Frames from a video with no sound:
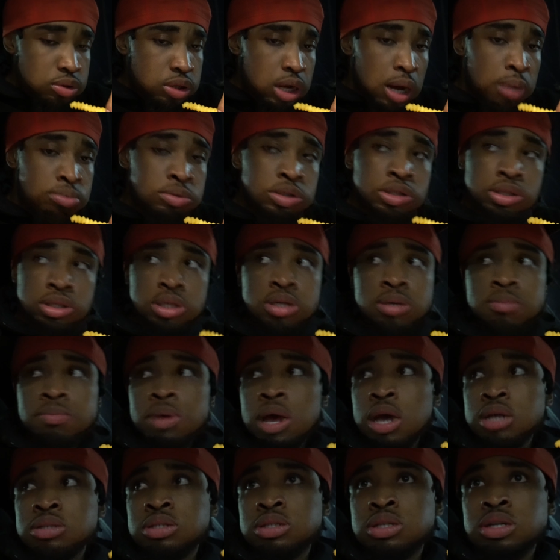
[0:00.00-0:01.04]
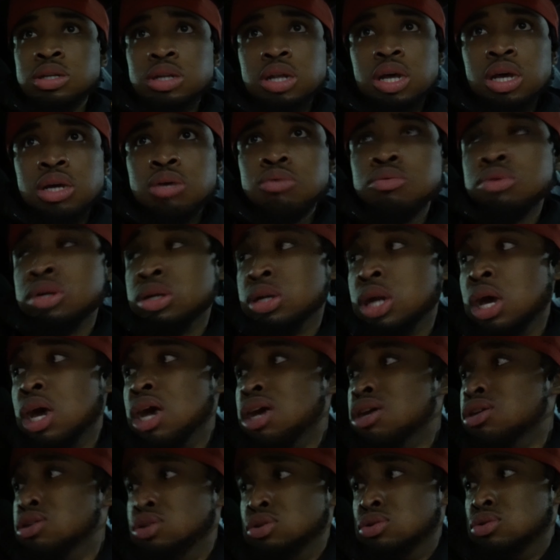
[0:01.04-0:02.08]
I'm just in the back seat, like, what did
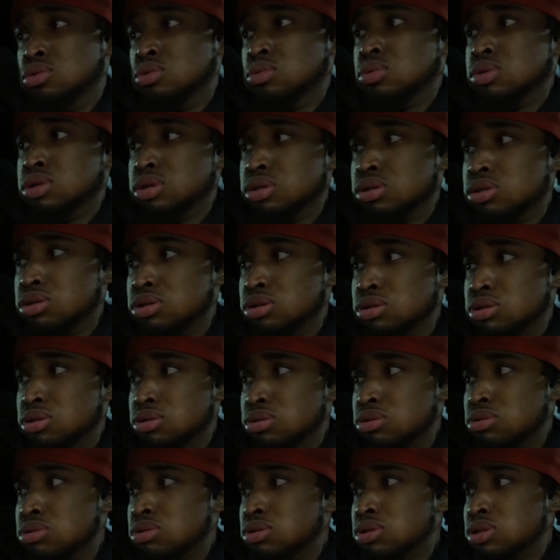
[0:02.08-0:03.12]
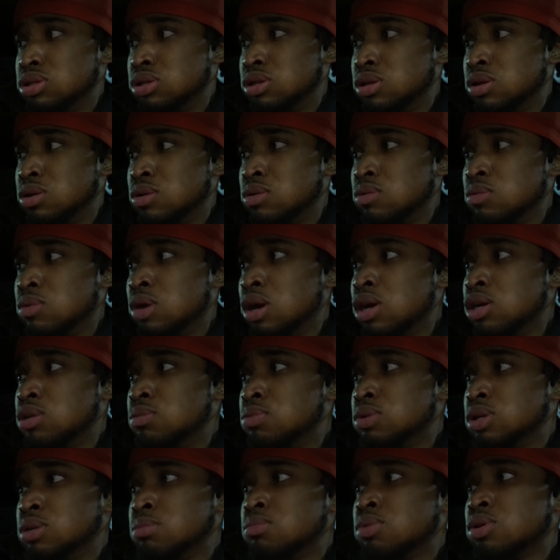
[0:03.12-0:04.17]
I do? Why are you
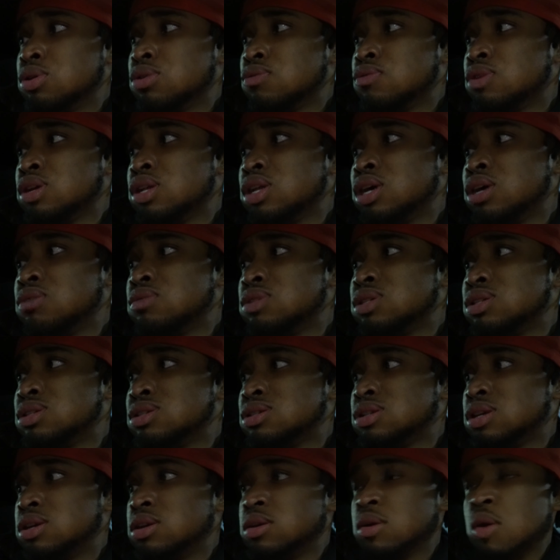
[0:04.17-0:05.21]
putting both of our lives at oh, stake?